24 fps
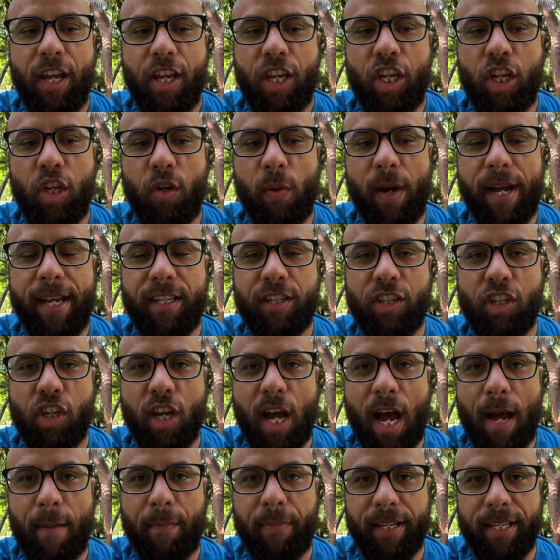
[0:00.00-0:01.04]
U S
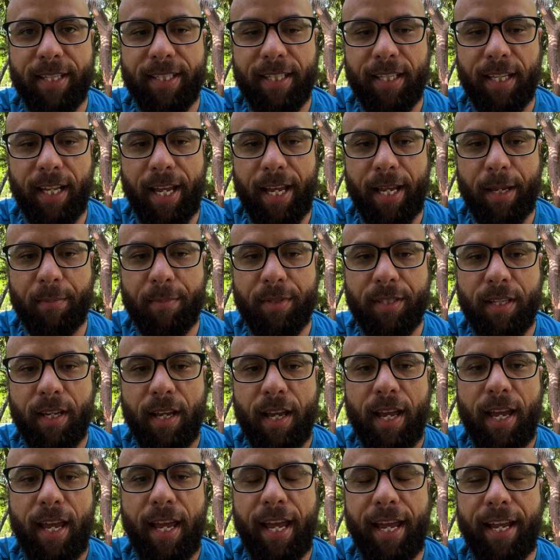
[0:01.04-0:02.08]
jobless claims
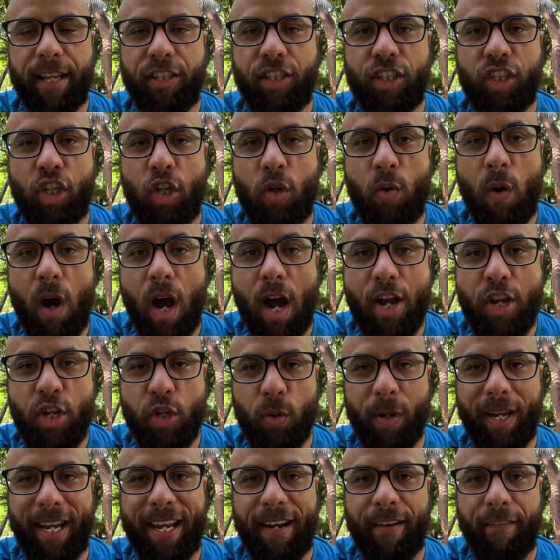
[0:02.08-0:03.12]
hit two
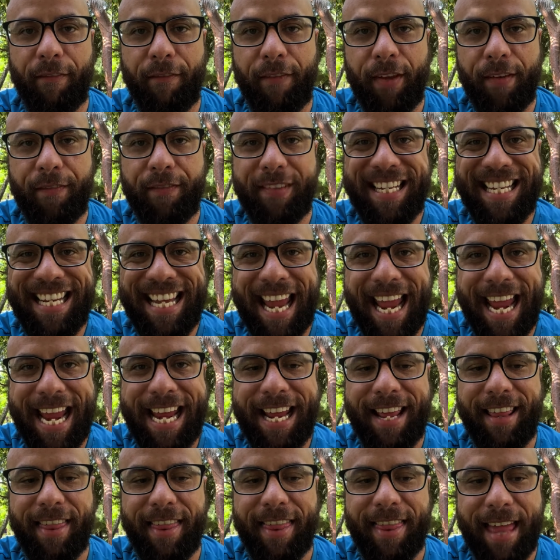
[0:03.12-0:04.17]
hundred
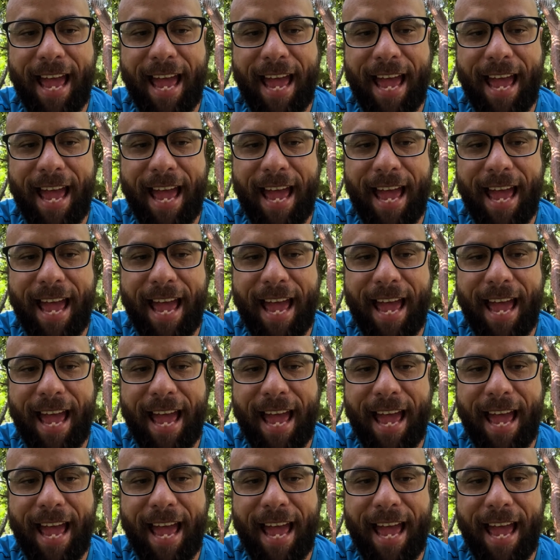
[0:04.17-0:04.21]
fifty-eight